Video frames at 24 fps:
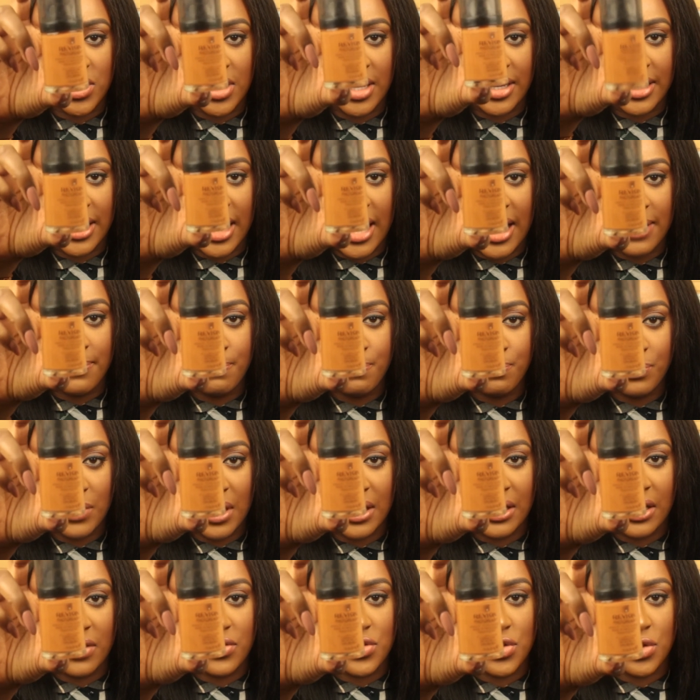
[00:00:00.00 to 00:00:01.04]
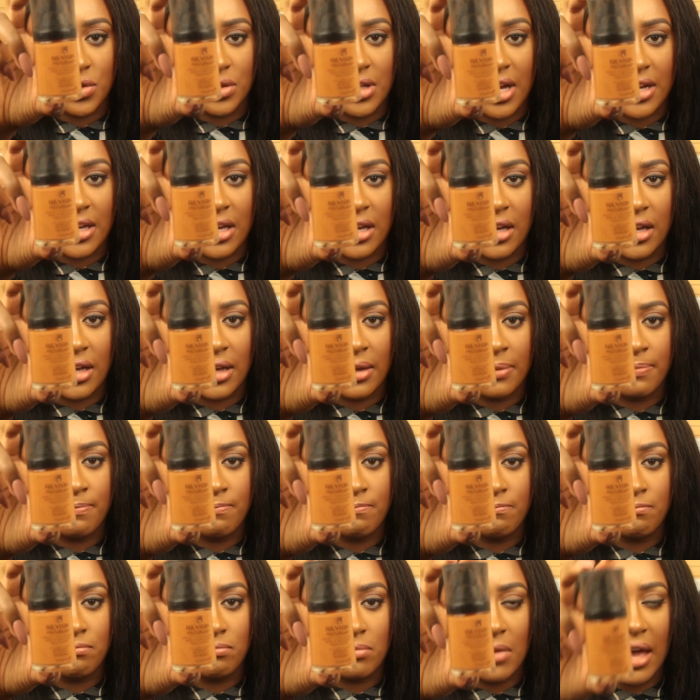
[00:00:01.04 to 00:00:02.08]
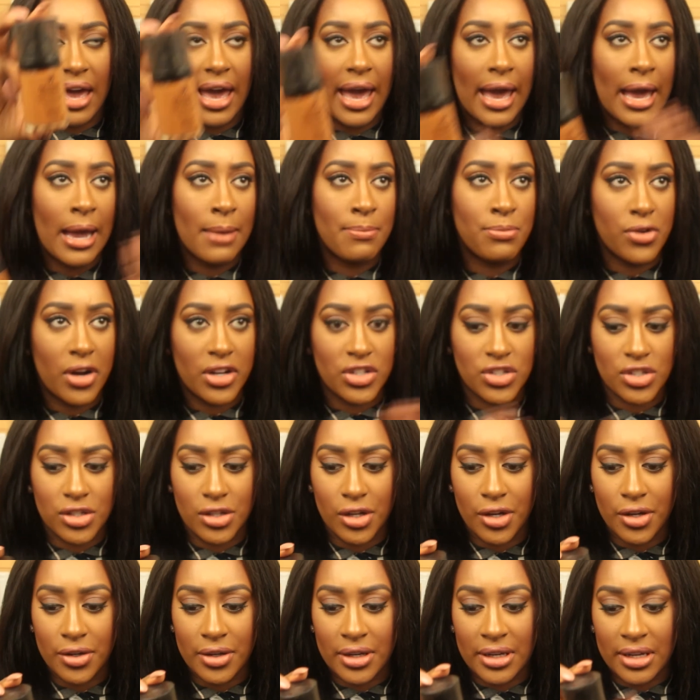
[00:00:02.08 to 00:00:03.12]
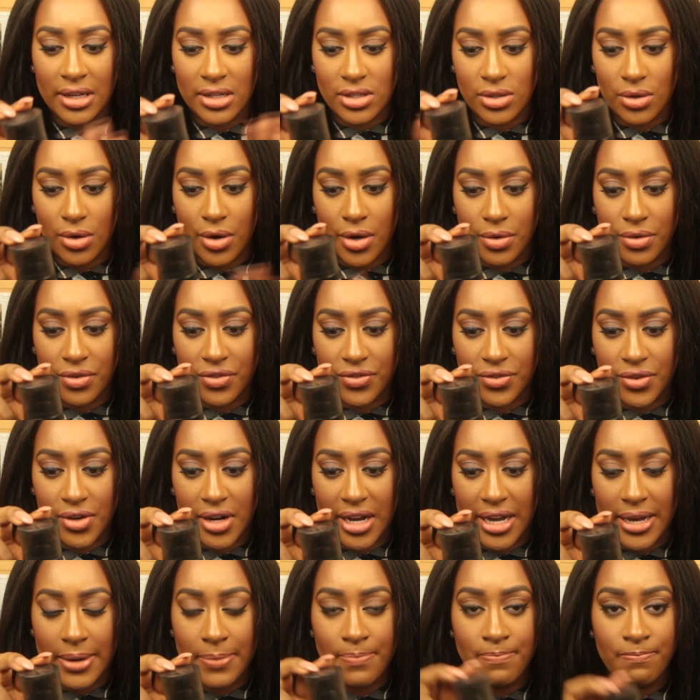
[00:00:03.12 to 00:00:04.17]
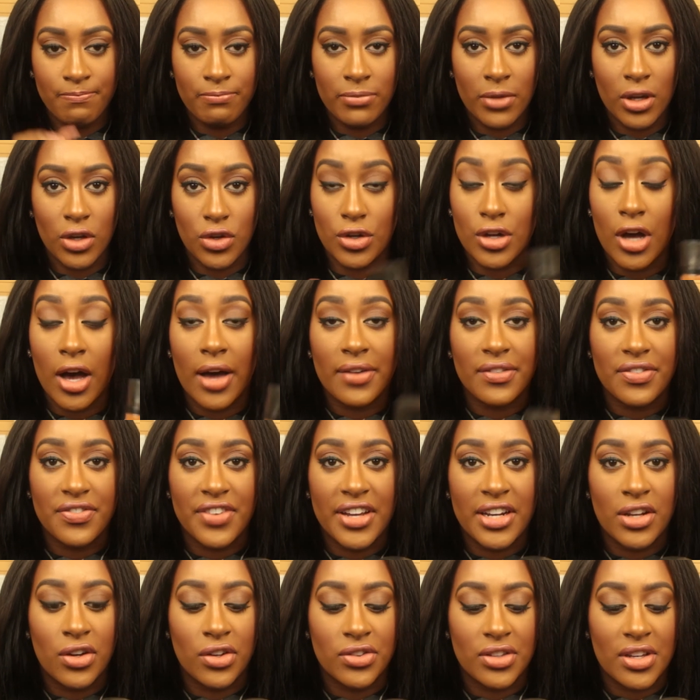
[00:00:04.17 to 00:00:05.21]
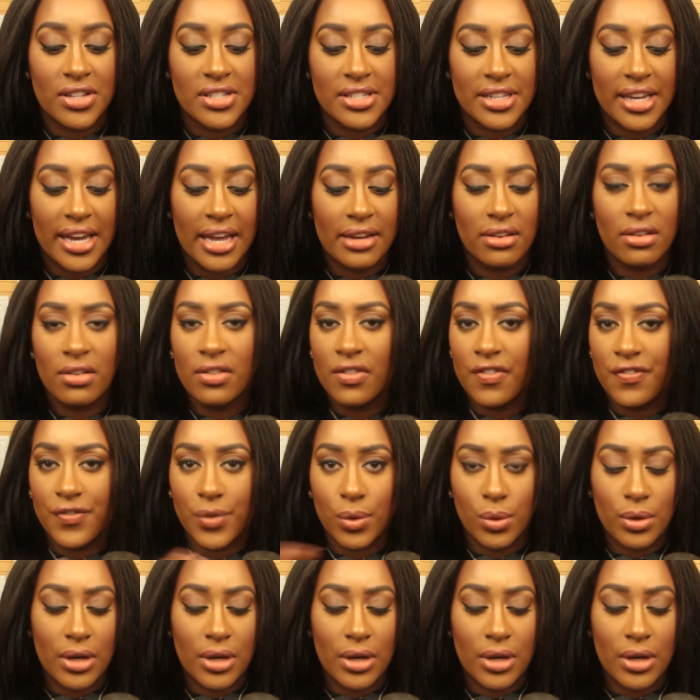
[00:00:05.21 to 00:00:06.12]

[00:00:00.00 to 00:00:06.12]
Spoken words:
Again, it gives you like a airbrush look. It's oil free. You can't feel it on the skin. Full